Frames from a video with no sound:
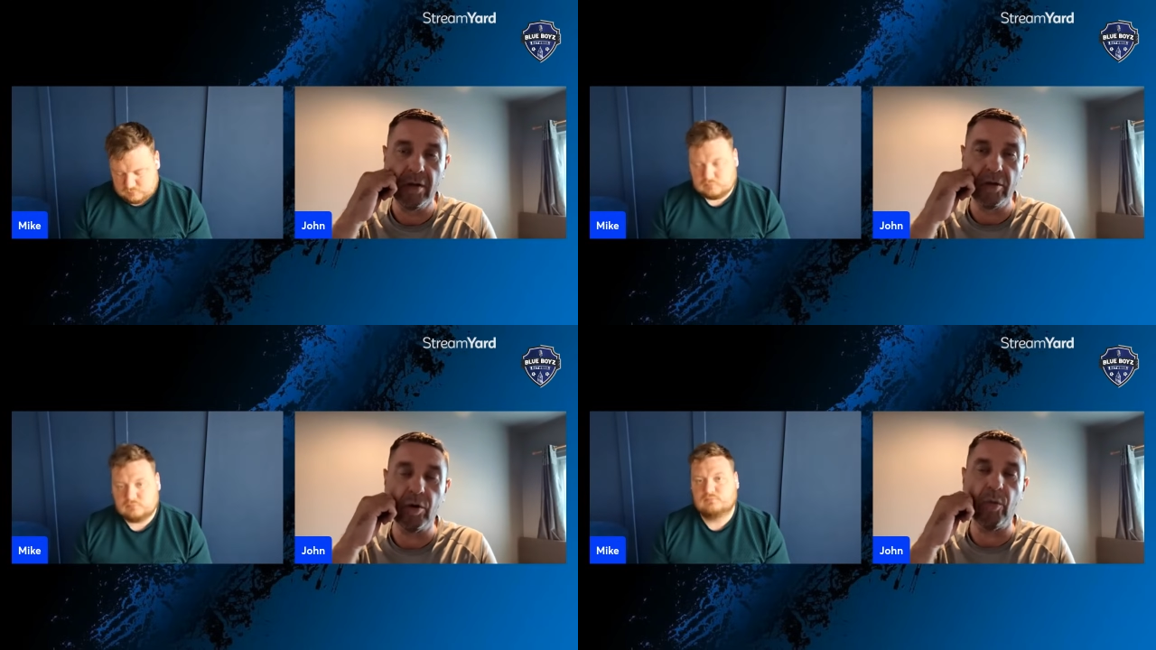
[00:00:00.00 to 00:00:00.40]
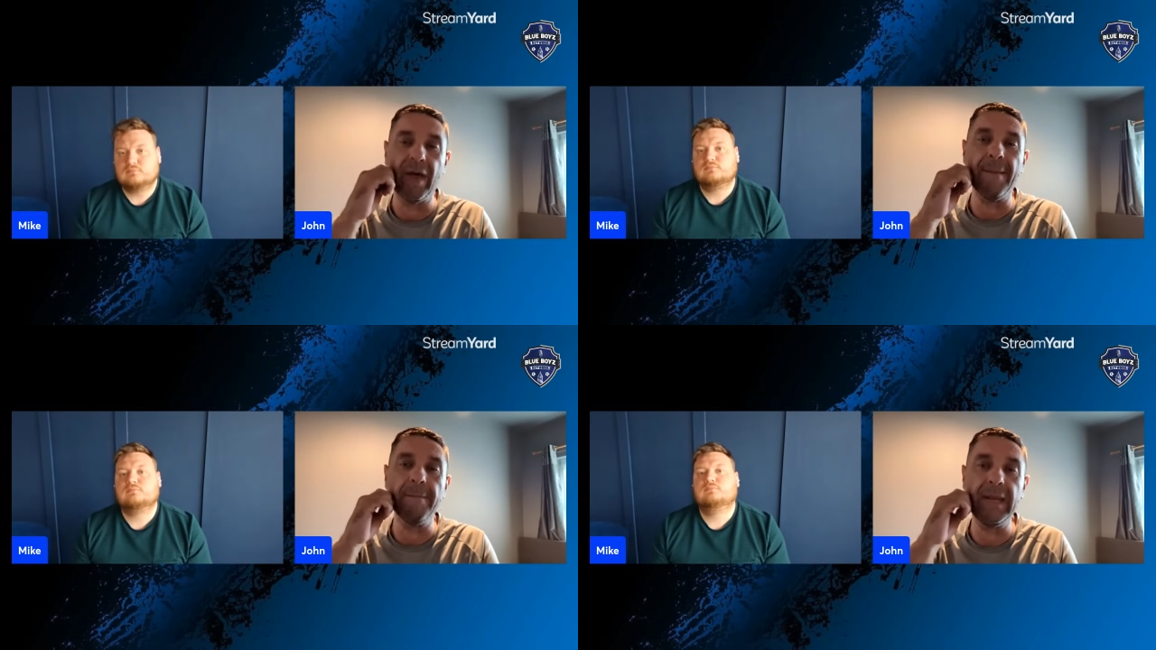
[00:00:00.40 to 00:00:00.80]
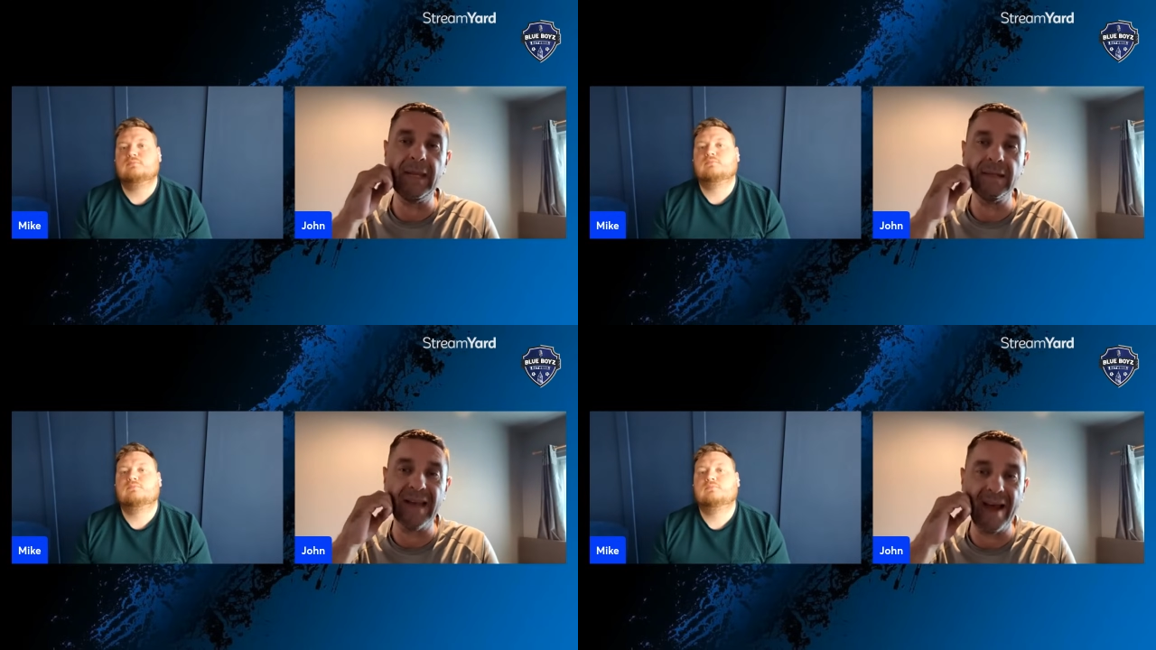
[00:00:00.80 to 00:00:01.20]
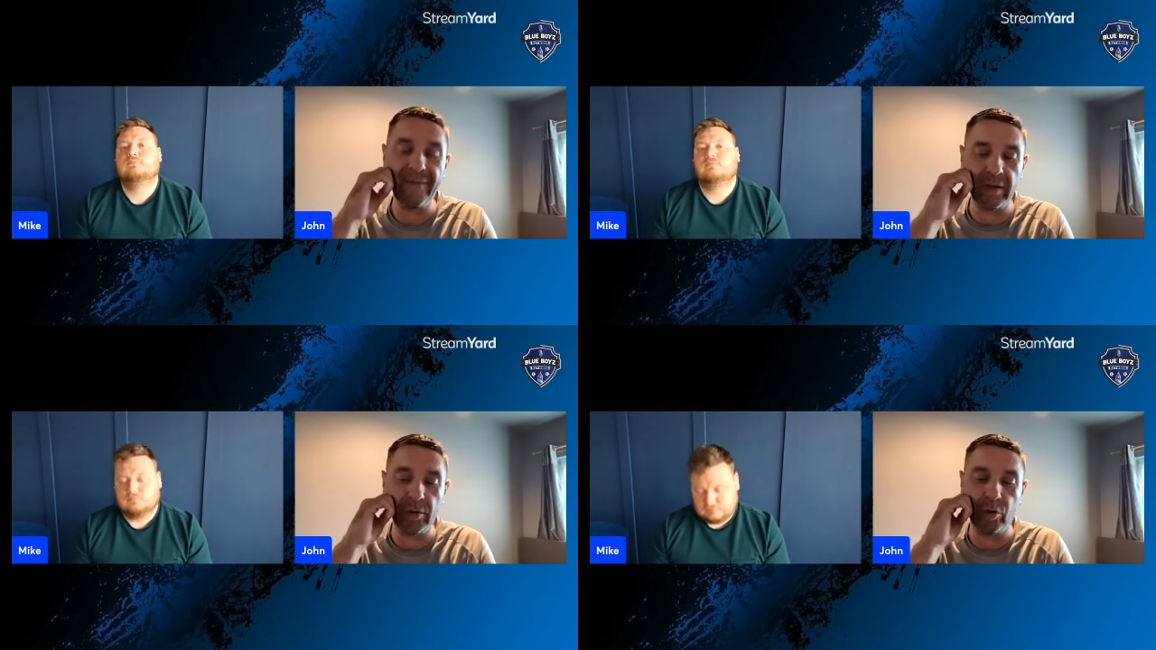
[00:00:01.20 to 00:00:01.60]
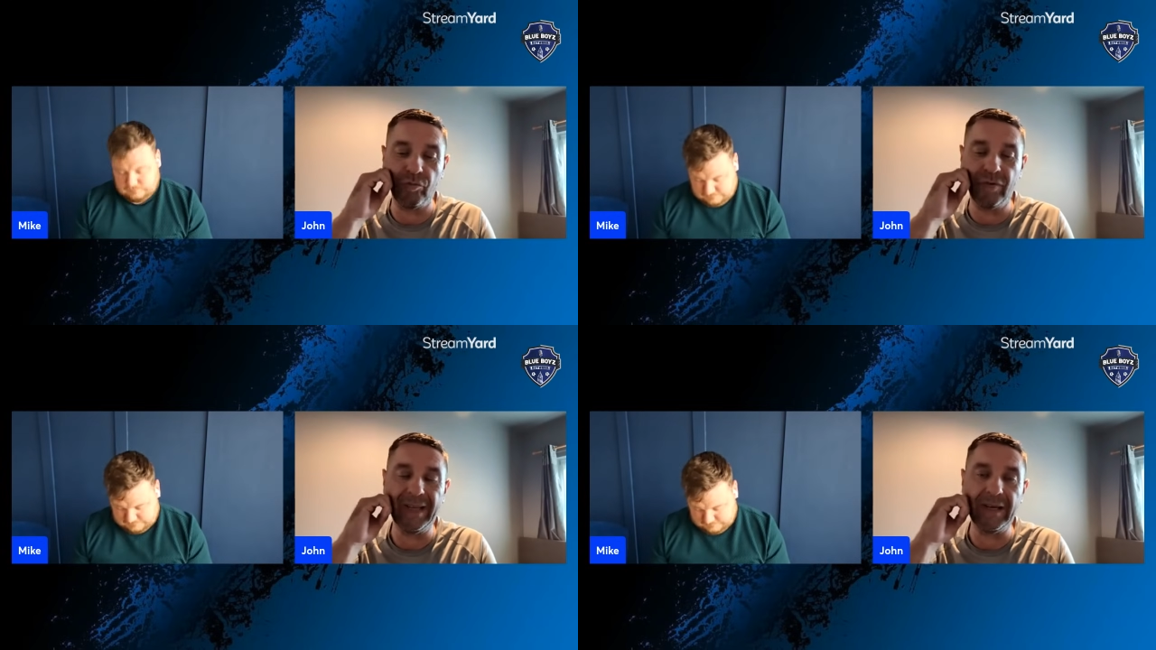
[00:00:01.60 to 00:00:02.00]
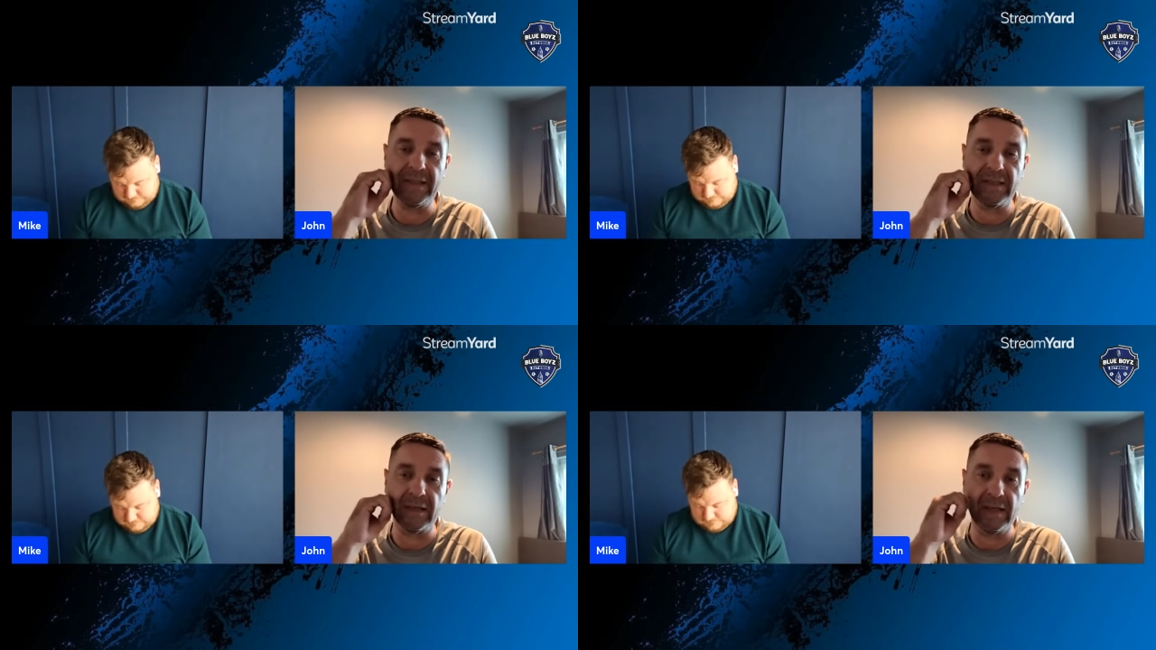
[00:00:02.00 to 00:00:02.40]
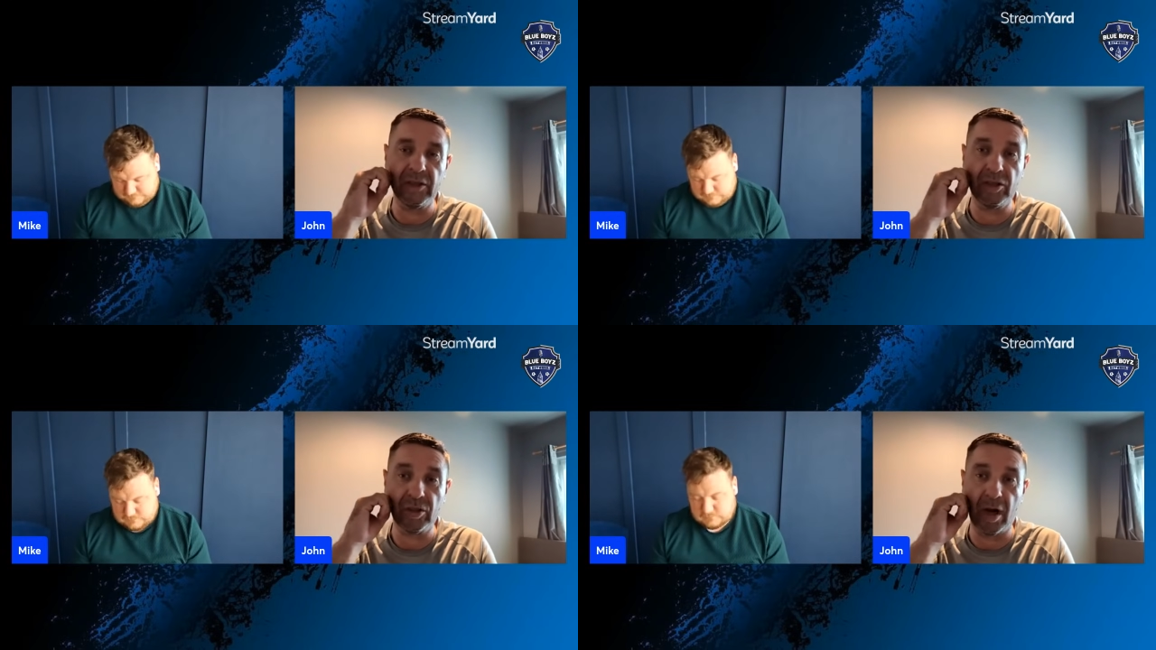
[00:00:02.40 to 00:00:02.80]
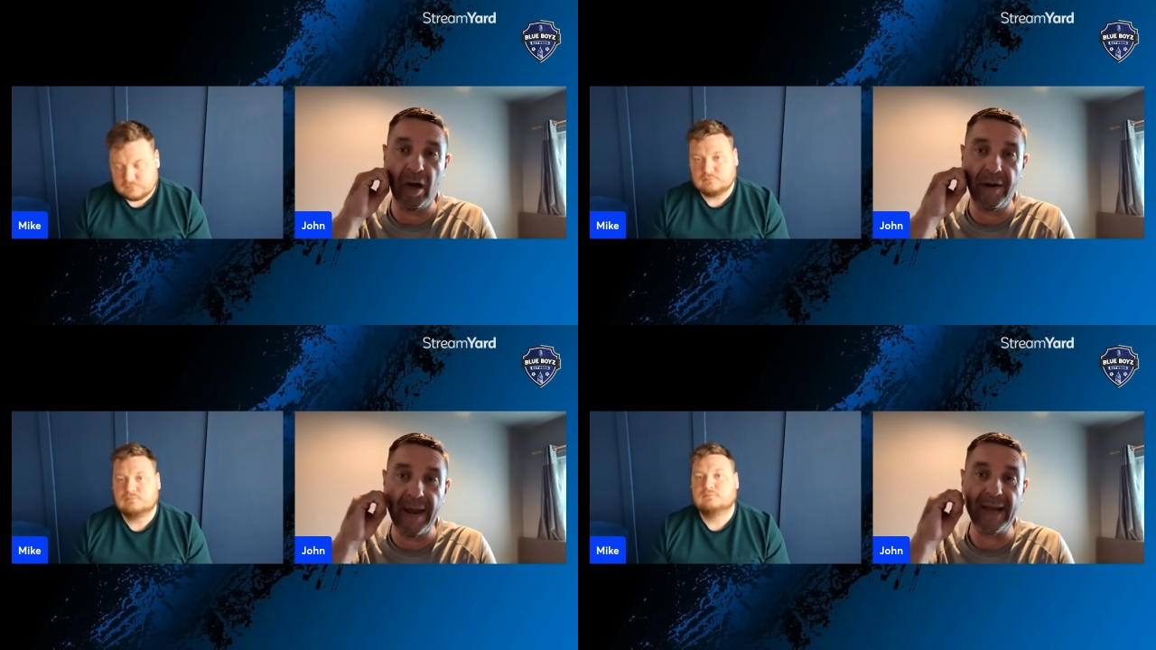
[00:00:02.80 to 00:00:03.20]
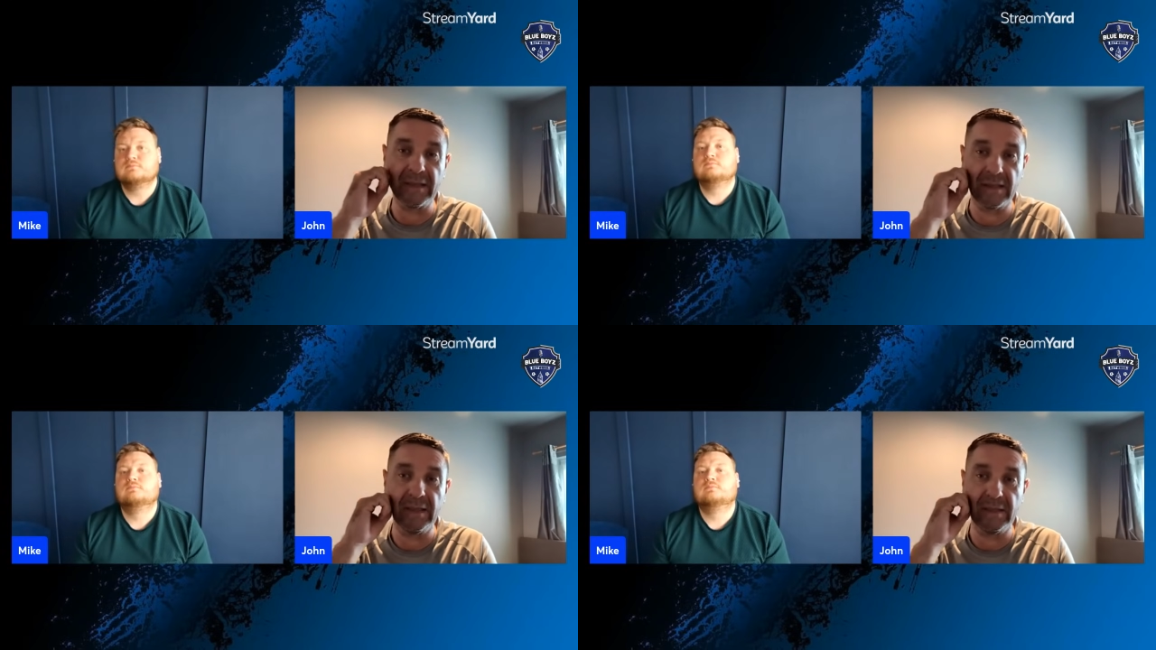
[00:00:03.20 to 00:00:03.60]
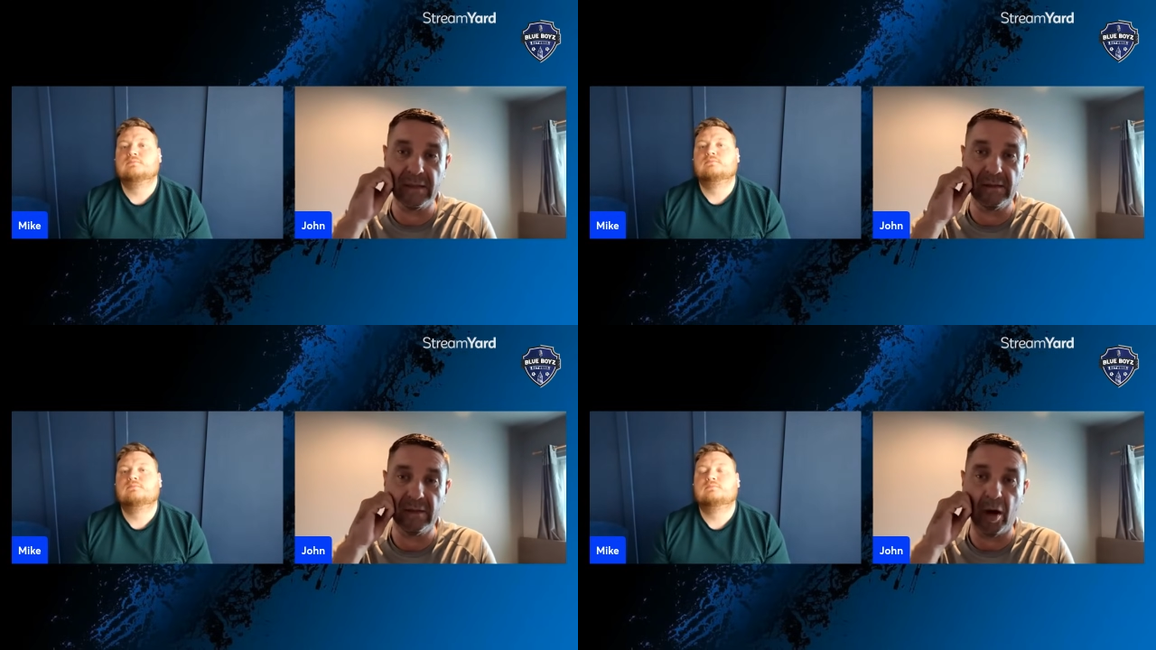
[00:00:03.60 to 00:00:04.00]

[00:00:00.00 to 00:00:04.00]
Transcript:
Speaker 1: So that means Everton could realistically start next season